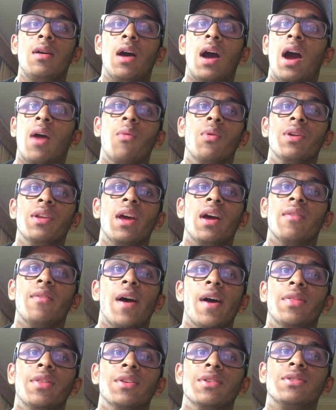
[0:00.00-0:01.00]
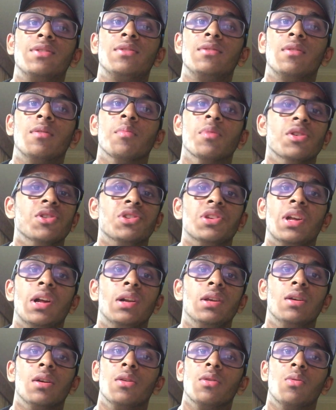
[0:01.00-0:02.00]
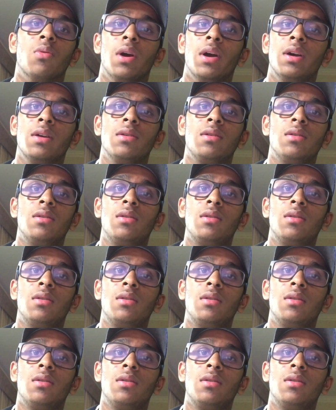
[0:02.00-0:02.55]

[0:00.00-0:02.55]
I wouldn't have had this immersion any other way.